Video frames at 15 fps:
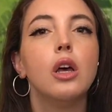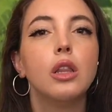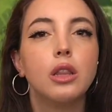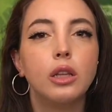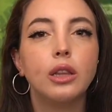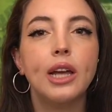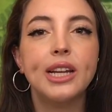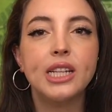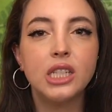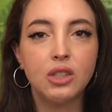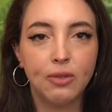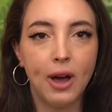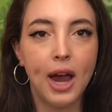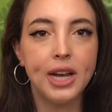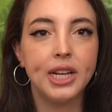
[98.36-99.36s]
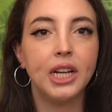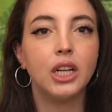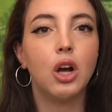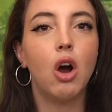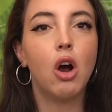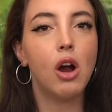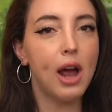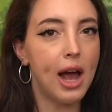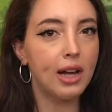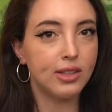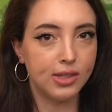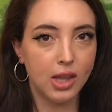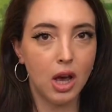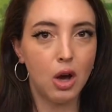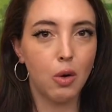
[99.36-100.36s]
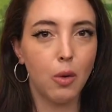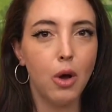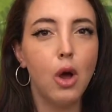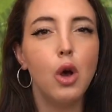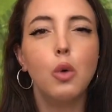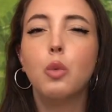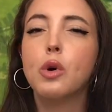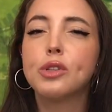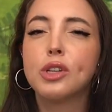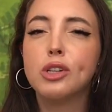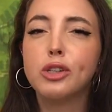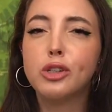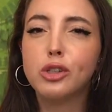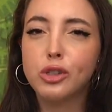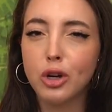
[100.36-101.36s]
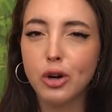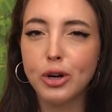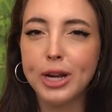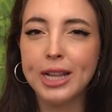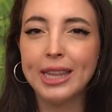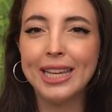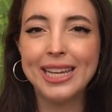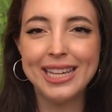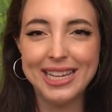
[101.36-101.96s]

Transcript: The latest find in car hacks, though, was concerningly